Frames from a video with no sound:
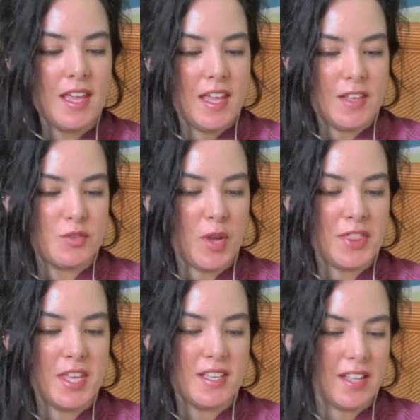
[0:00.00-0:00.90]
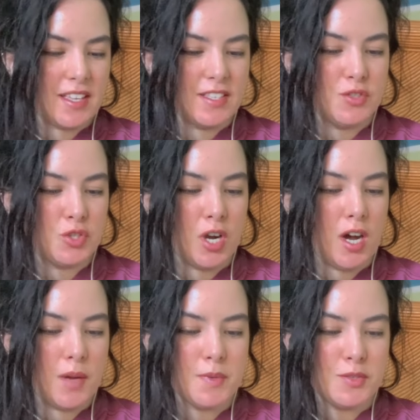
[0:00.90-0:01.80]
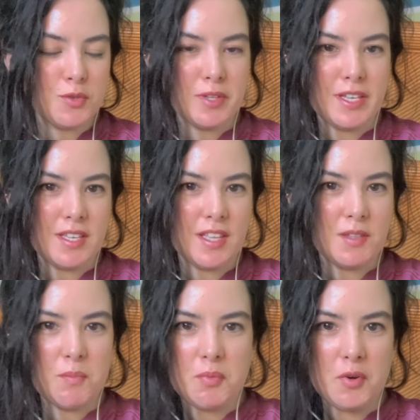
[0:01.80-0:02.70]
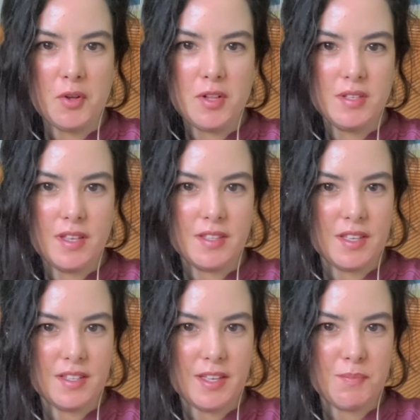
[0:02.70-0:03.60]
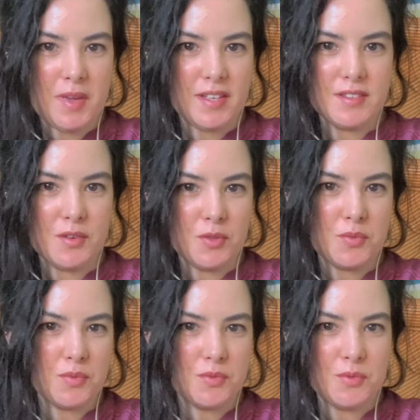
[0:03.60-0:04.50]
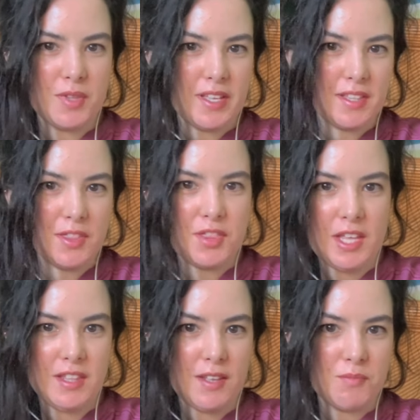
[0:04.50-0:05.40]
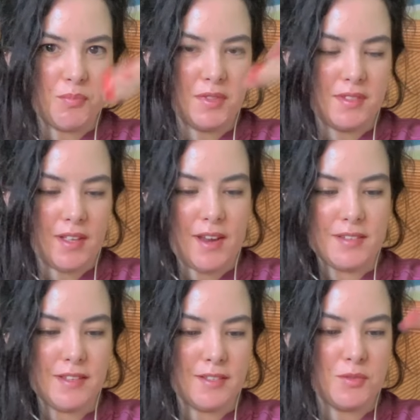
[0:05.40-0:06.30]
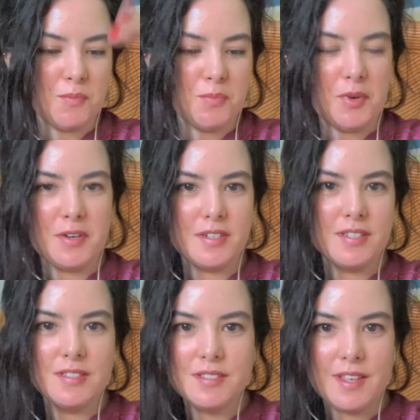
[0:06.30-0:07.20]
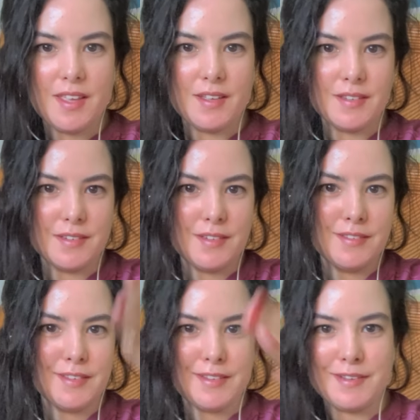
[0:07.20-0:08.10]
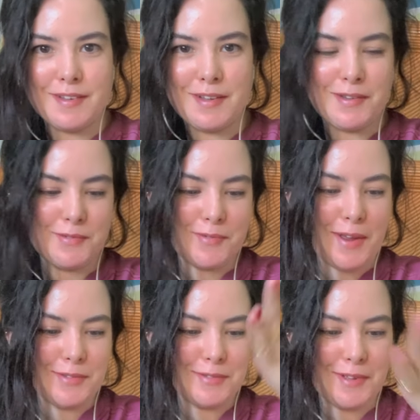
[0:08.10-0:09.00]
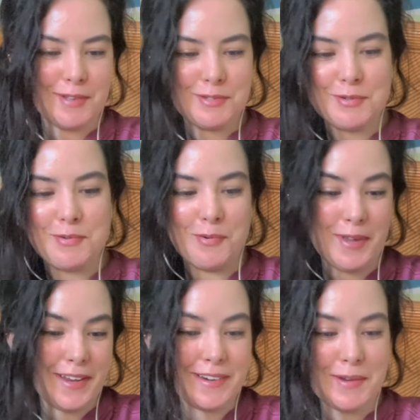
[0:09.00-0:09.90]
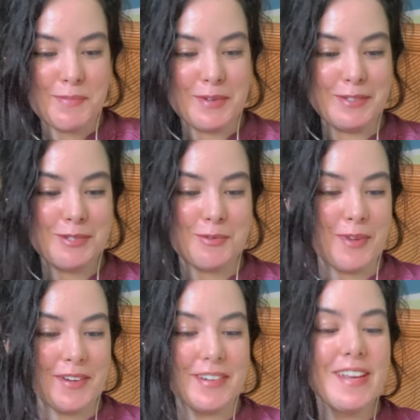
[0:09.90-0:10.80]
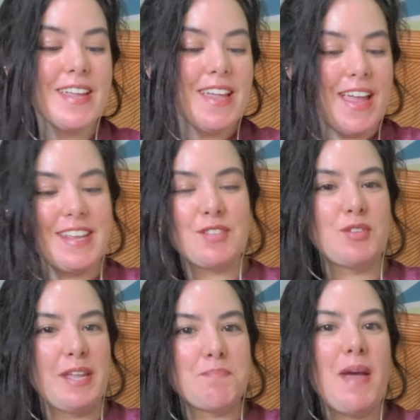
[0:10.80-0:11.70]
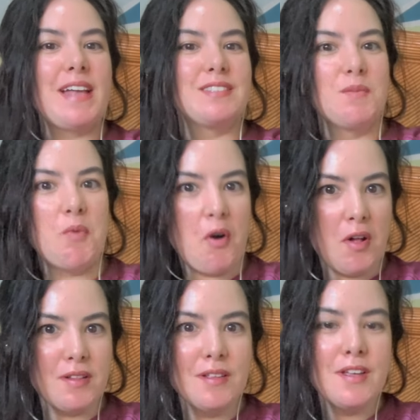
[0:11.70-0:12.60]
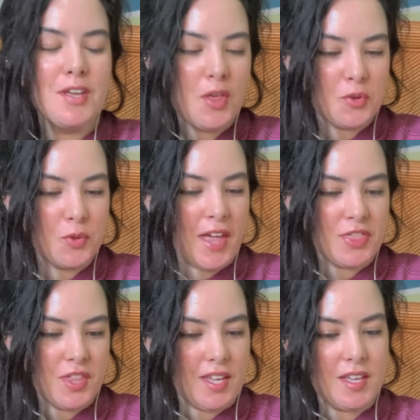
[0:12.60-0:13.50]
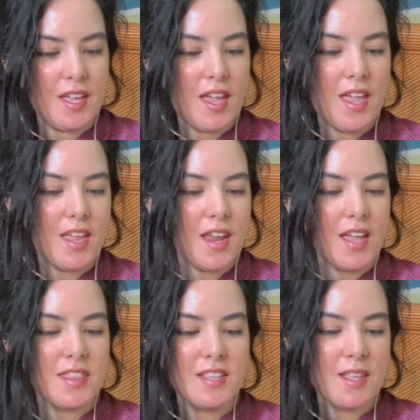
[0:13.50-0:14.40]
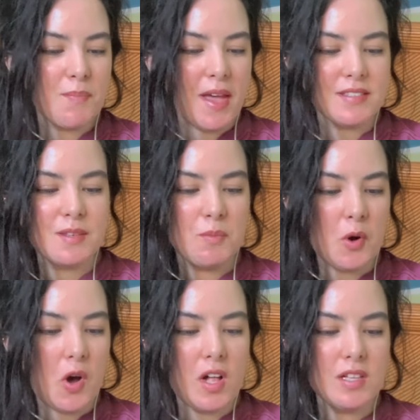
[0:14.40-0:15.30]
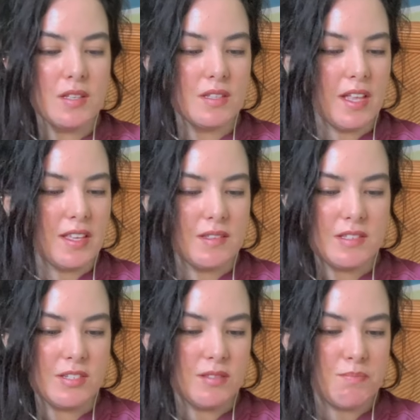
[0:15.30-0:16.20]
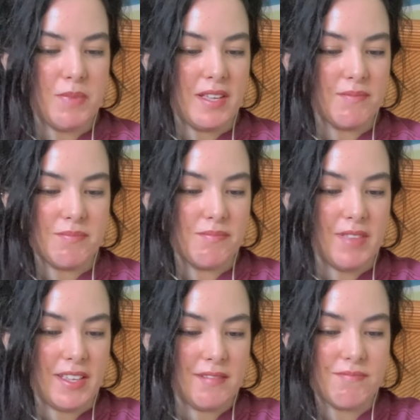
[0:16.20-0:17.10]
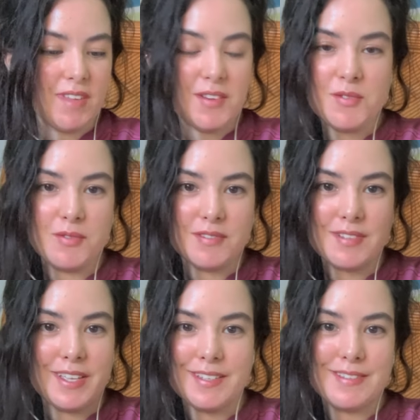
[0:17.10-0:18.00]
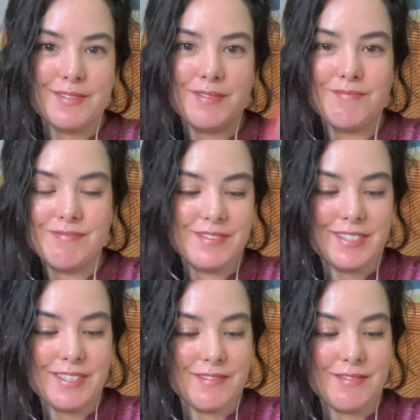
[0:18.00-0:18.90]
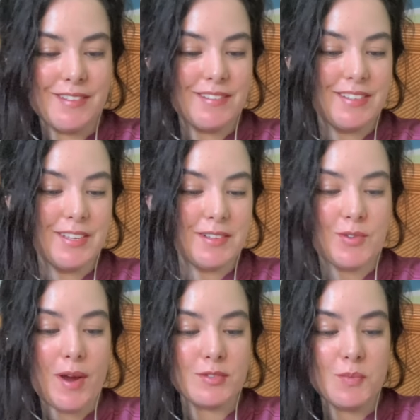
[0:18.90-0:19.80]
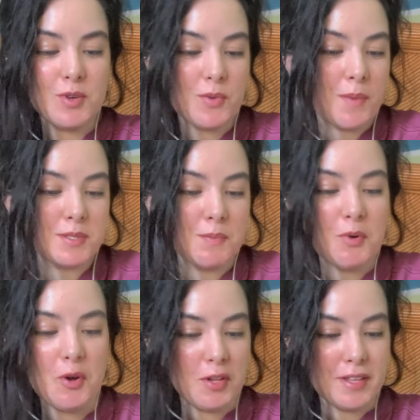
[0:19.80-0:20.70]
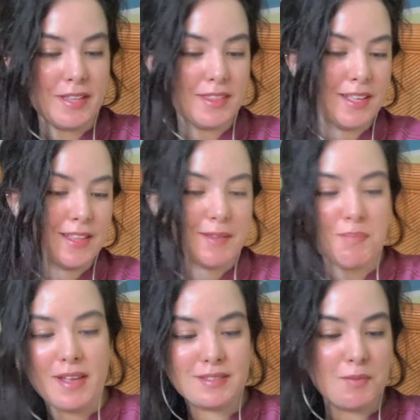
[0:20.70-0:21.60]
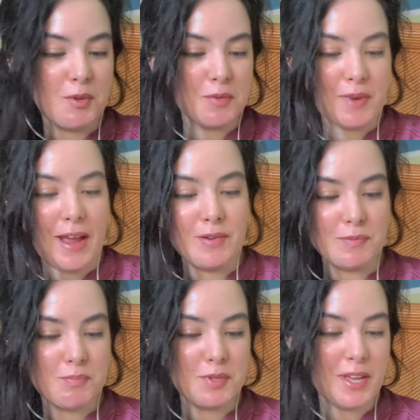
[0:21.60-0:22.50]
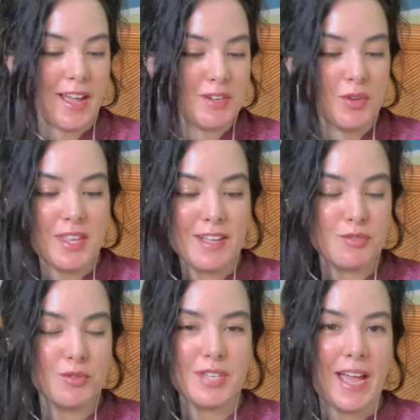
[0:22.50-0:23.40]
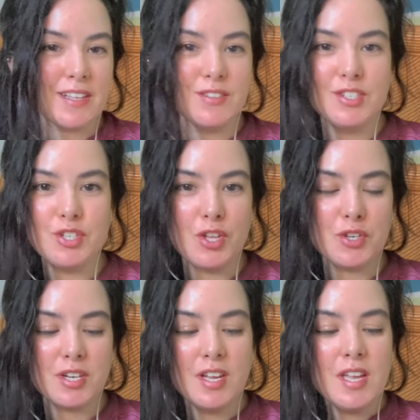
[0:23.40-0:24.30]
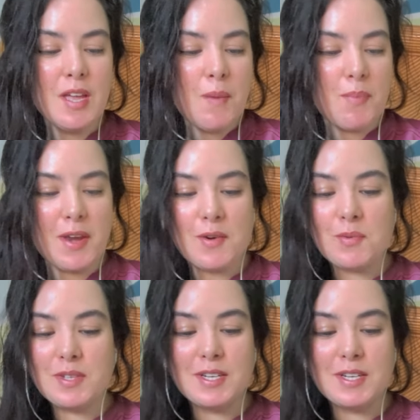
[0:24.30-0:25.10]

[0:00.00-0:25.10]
So I think like his job is to like get the ball and then like pass it on to like the thing that has like some bars and it's like a square, a metal square, and he has to like pass the ball through that thing. And I think they pass the ball like just by like I don't know like someone grabs the ball and they like pass the ball around, but I know they also tackle each other, but I don't really